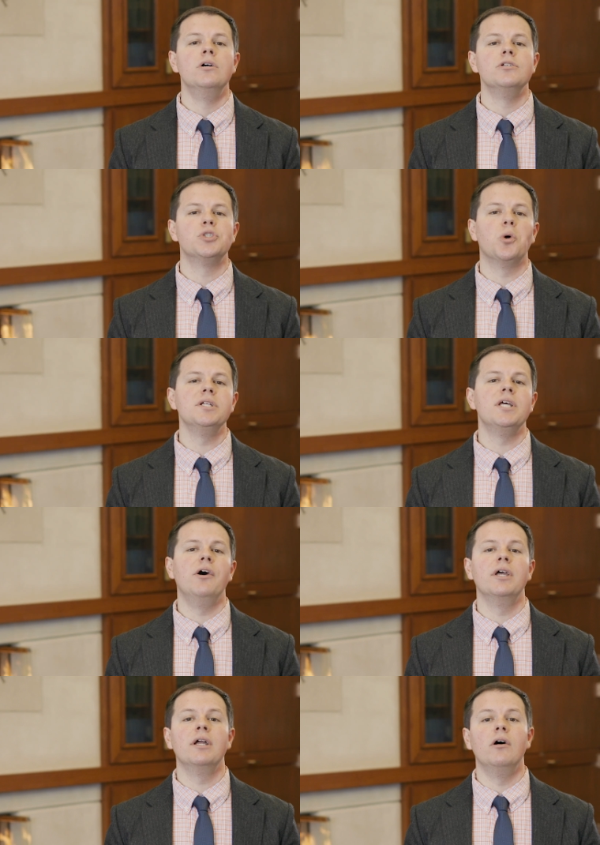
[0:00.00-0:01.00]

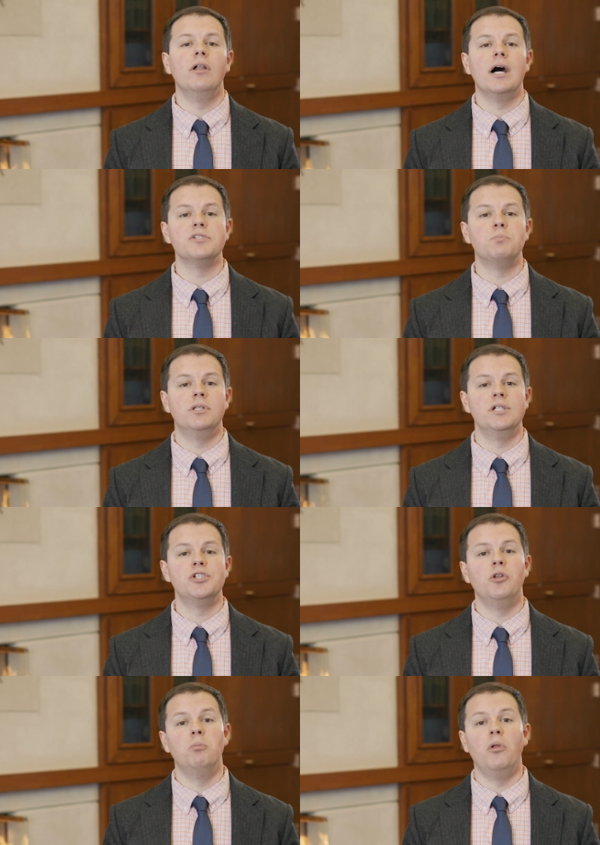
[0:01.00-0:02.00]
Storytelling allows
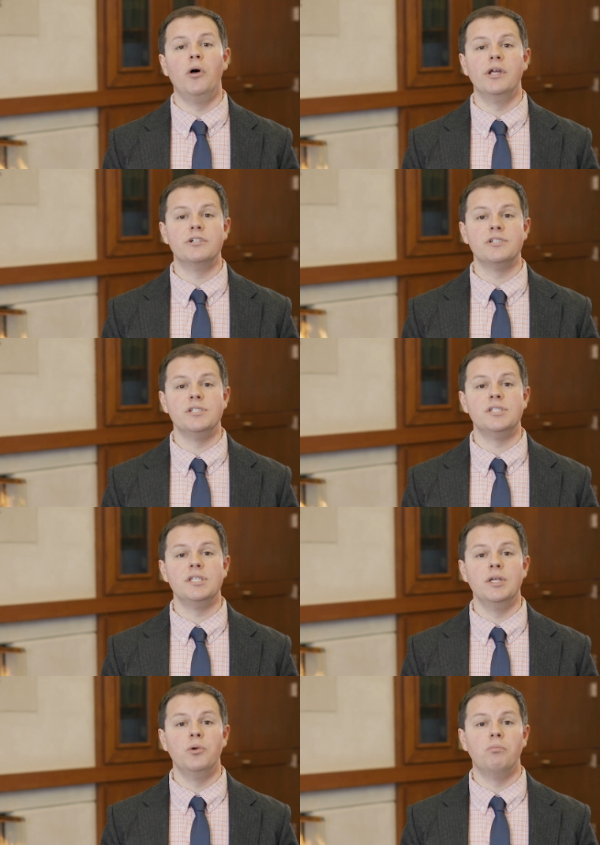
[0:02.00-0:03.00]
potential employers to
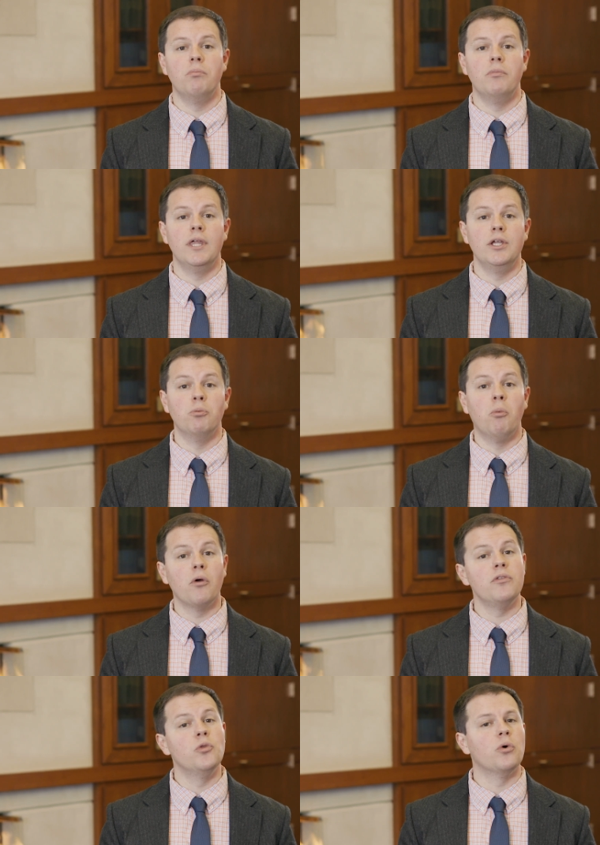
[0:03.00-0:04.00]
see that you're
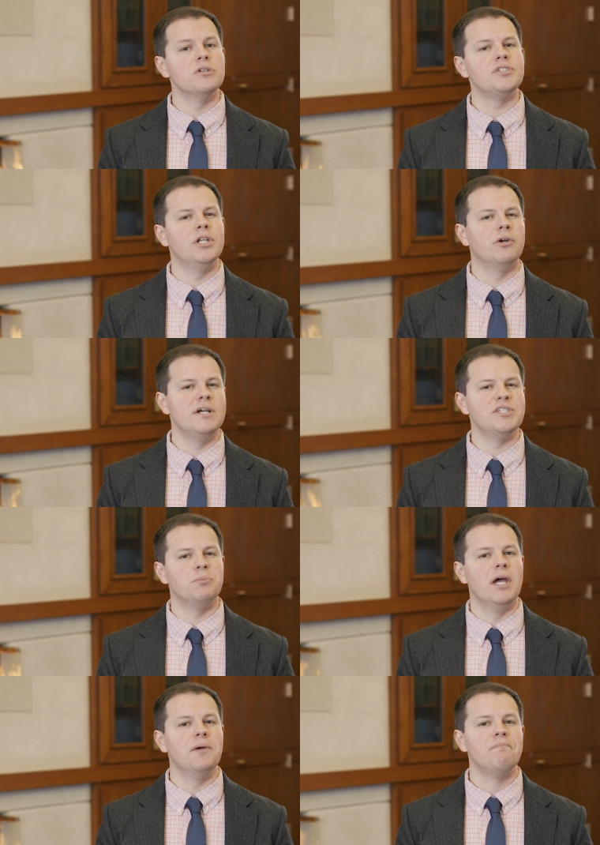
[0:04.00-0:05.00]
more than the words on your
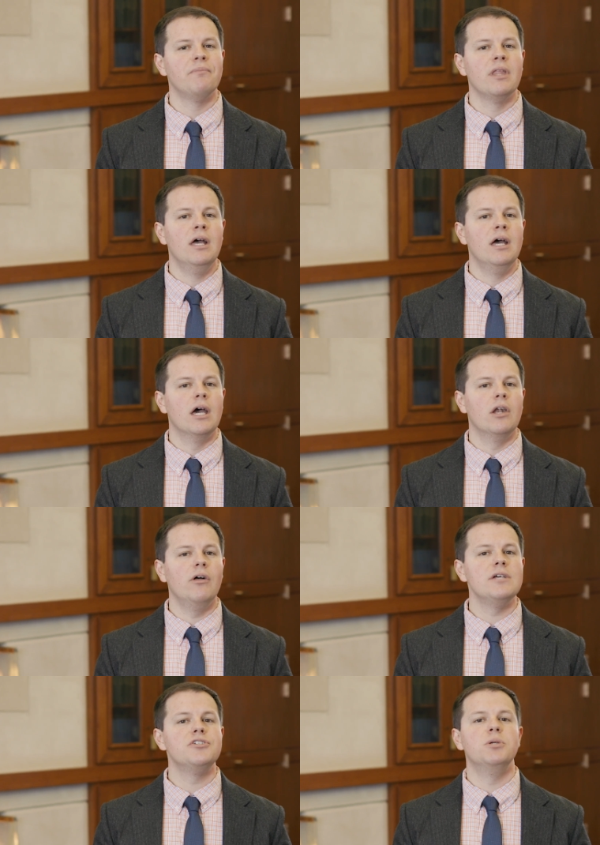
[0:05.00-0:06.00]
resume. It
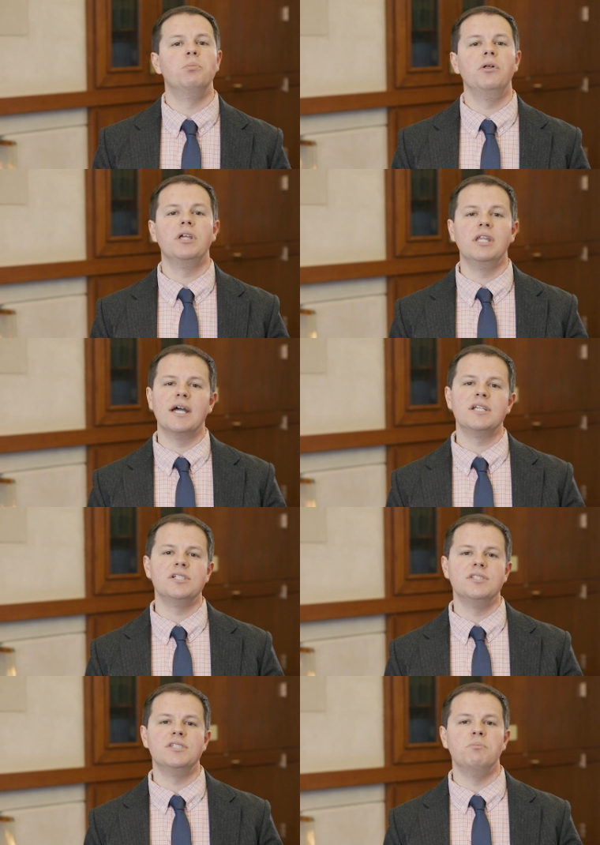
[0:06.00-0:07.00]
allows you to build
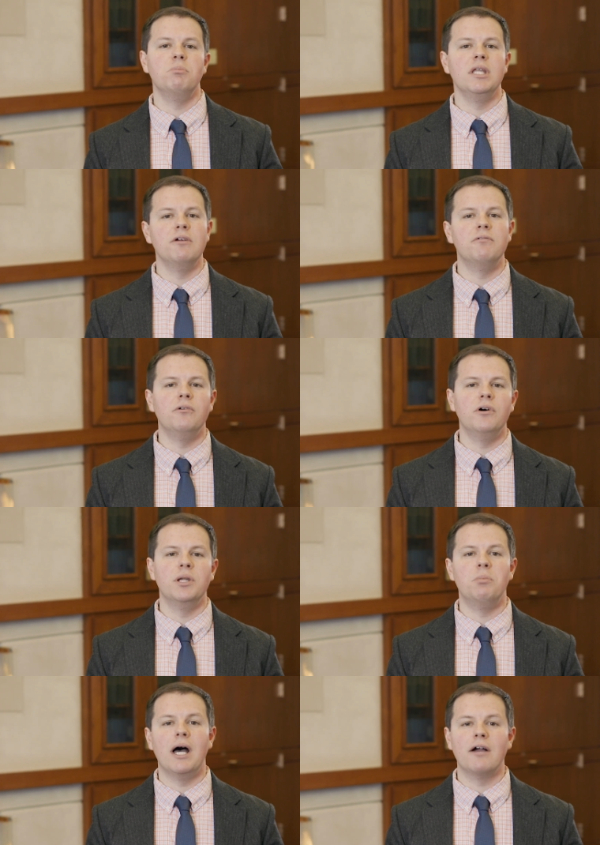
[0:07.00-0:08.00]
connections in meaningful
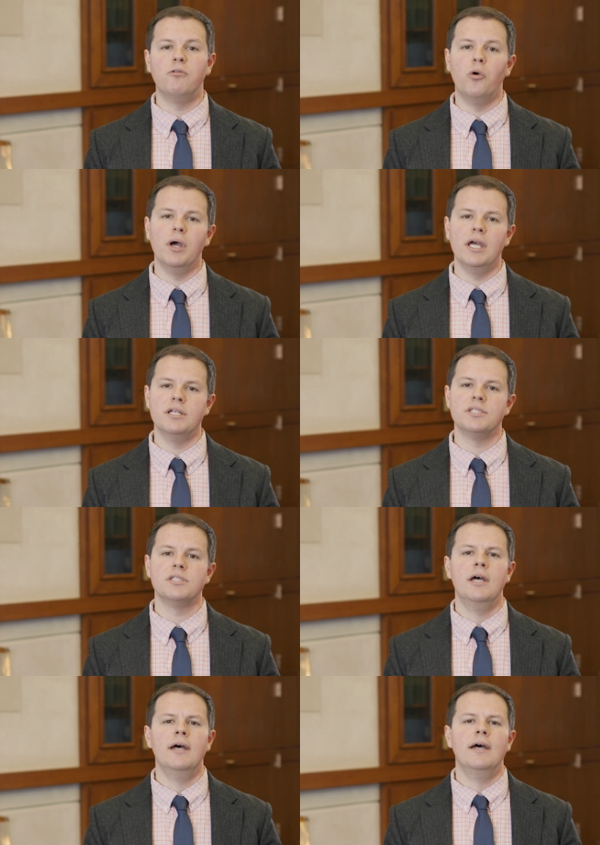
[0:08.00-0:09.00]
and impactful
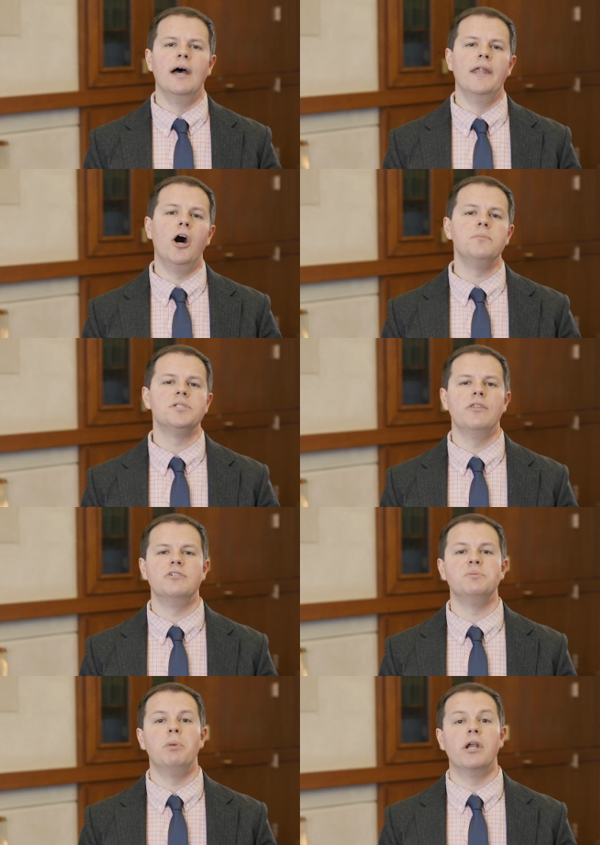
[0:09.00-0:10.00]
ways and helps
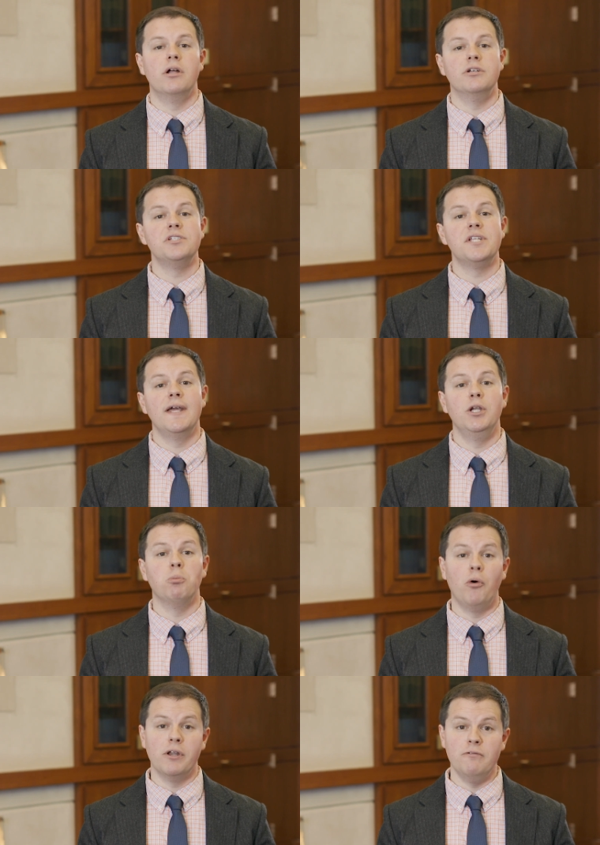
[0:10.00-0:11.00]
others better understand
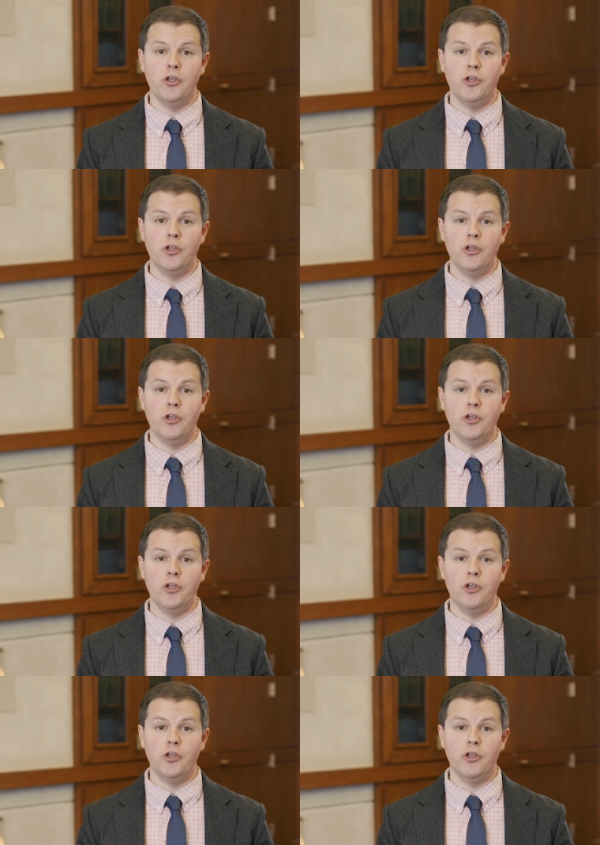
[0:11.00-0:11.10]
your point of